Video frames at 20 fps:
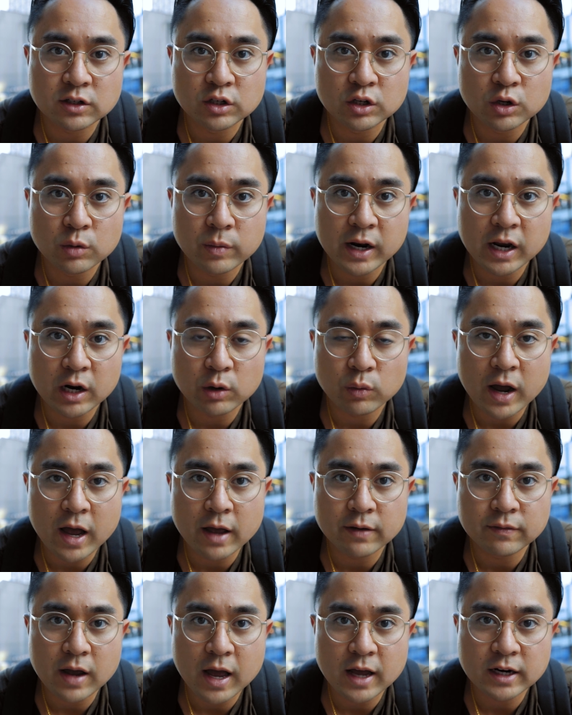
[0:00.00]
to do when I
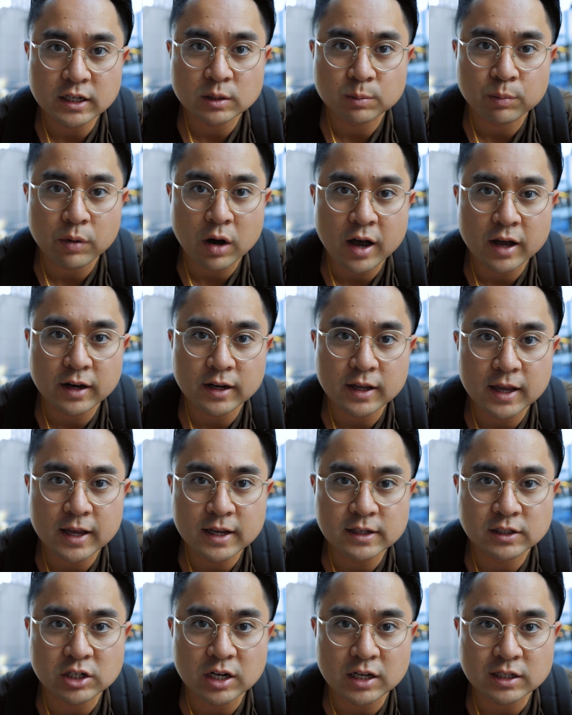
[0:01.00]
arrive at a spot
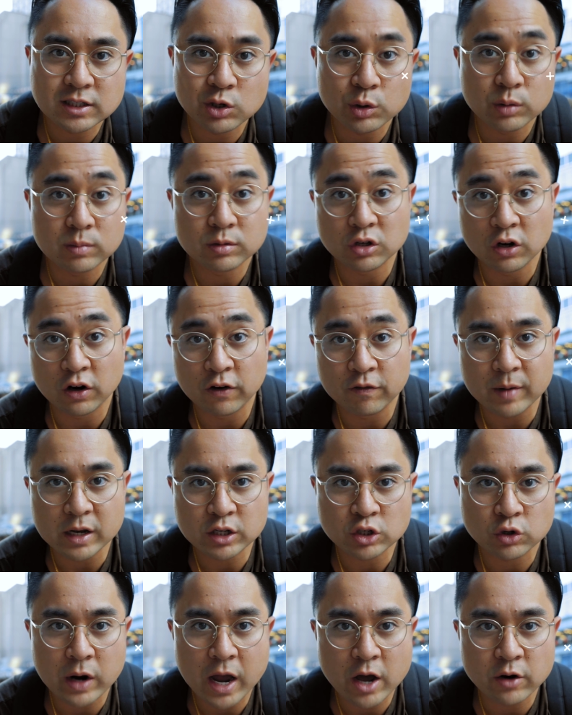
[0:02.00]
is just to observe my
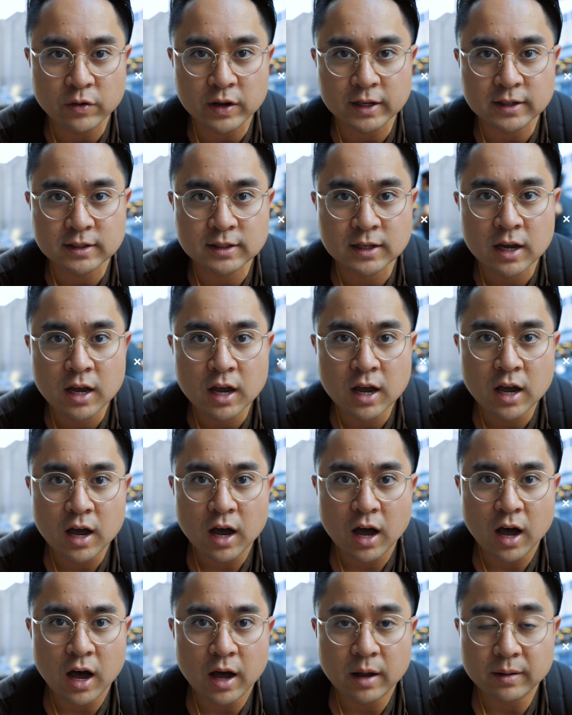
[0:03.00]
surroundings,
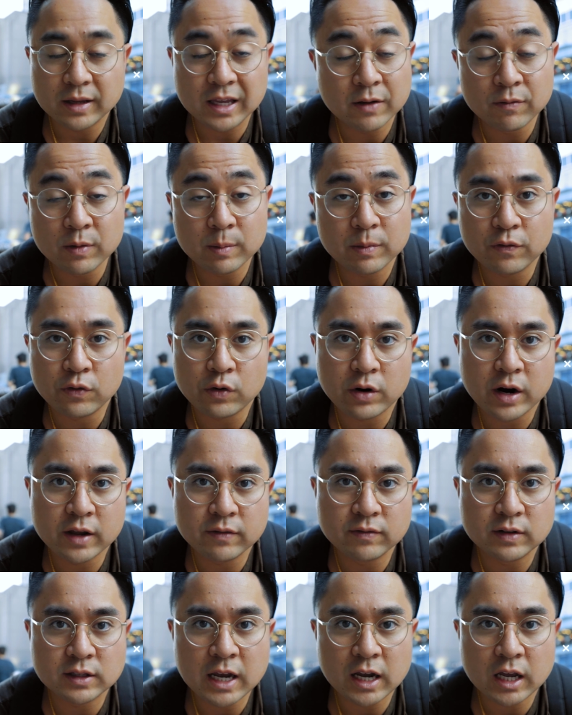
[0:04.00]
uh, even before I
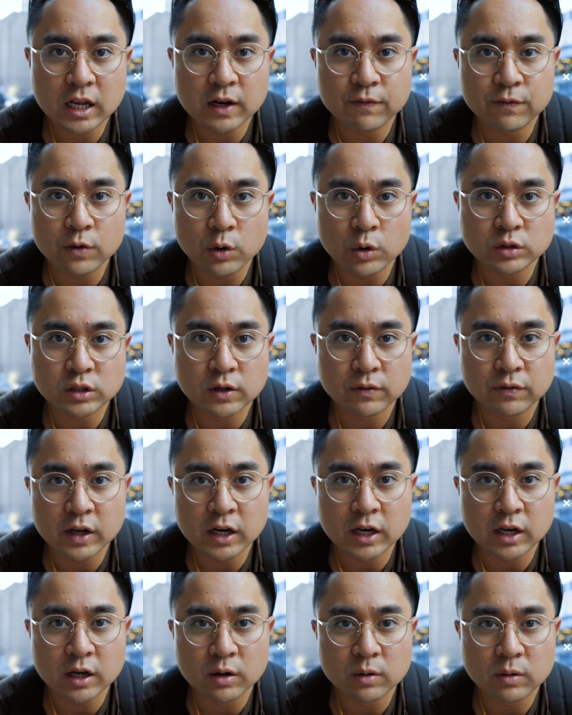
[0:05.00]
even take any photos or
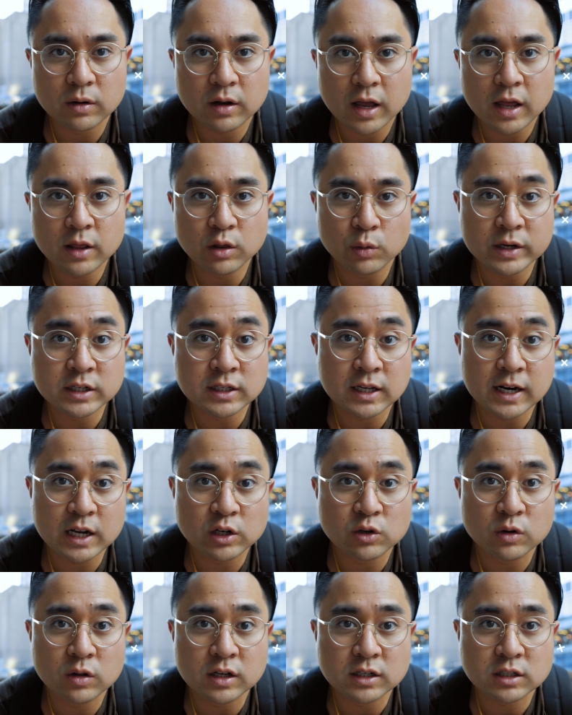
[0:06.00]
video. And the reason I
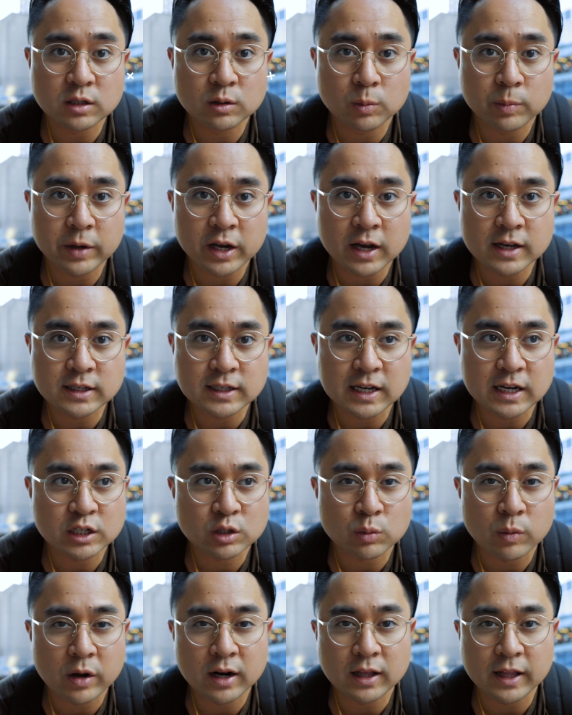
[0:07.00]
do this is because I
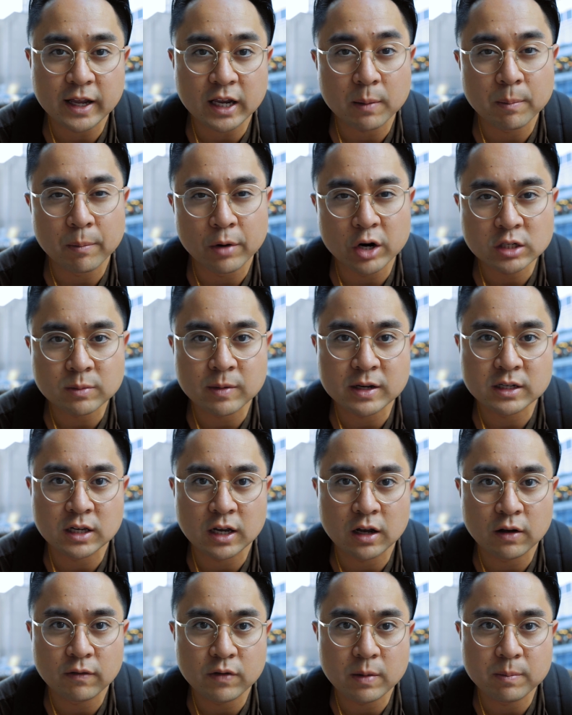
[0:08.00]
just want to like immerse
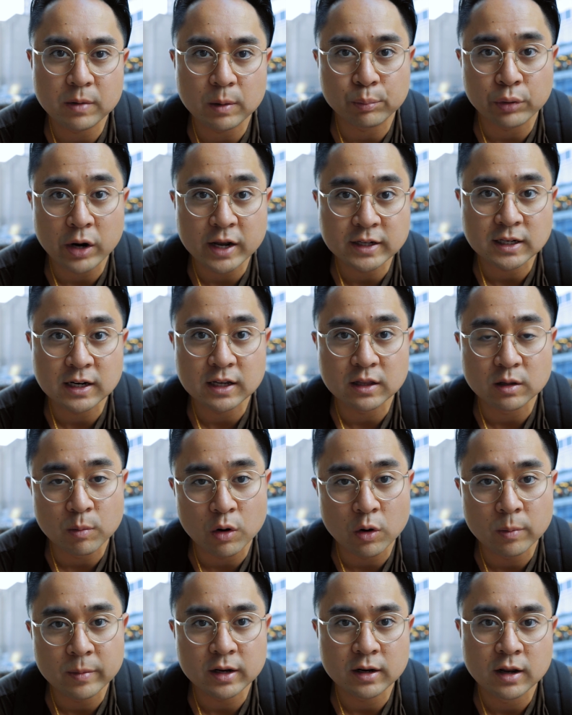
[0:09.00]
myself and be present in the
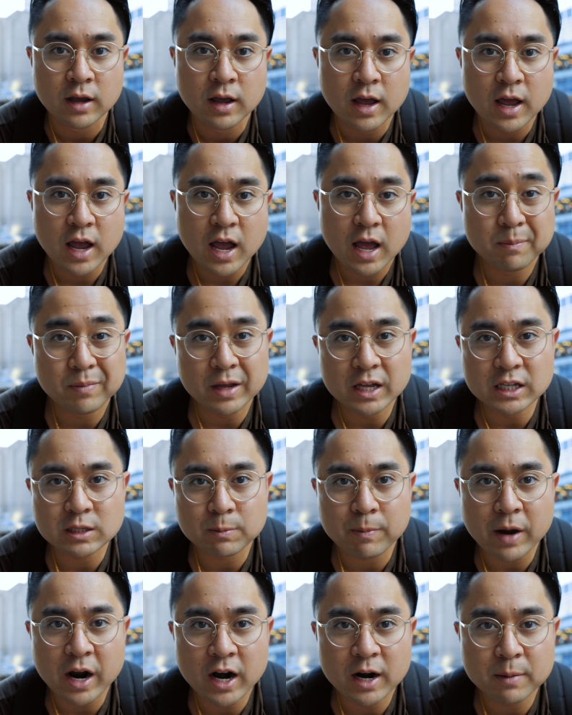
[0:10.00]
moment and be
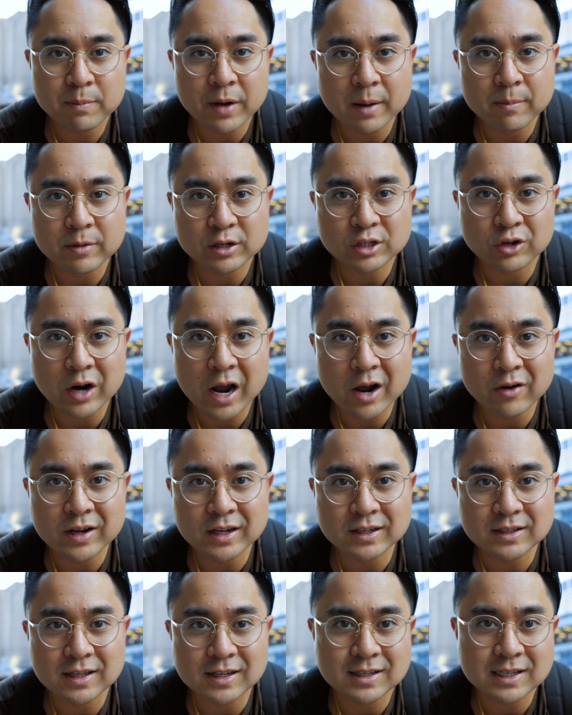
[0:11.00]
inspired by my
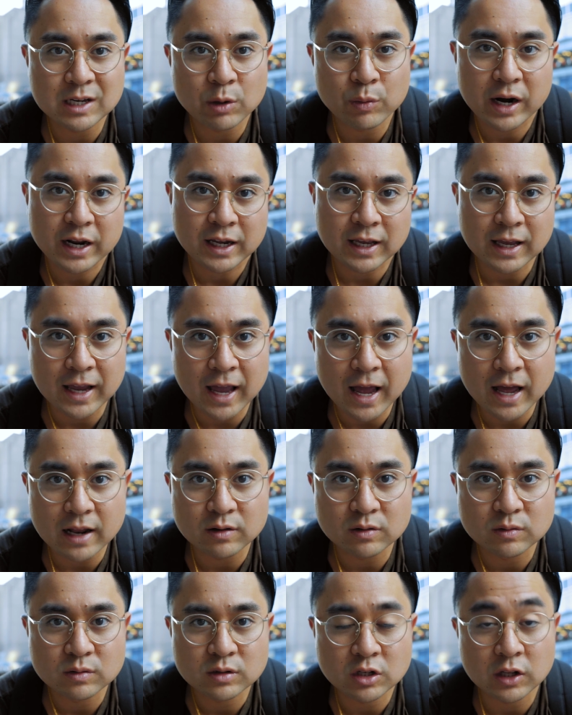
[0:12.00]
surroundings and see what I can
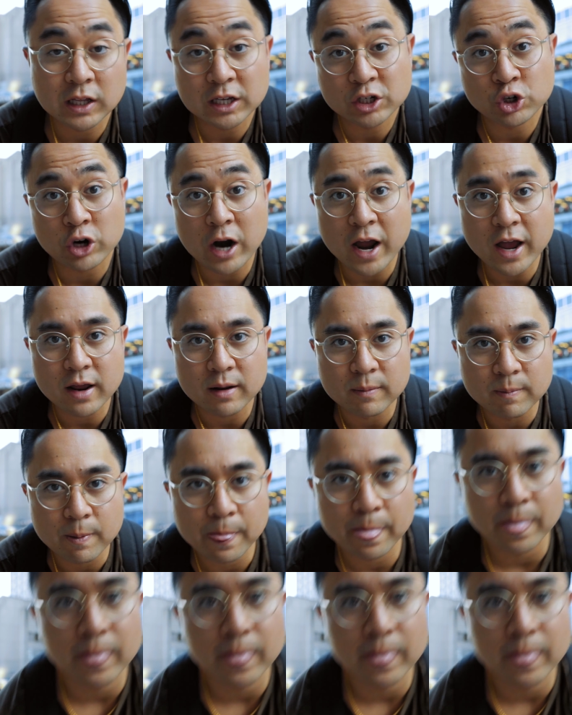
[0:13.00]
get. So let's try it.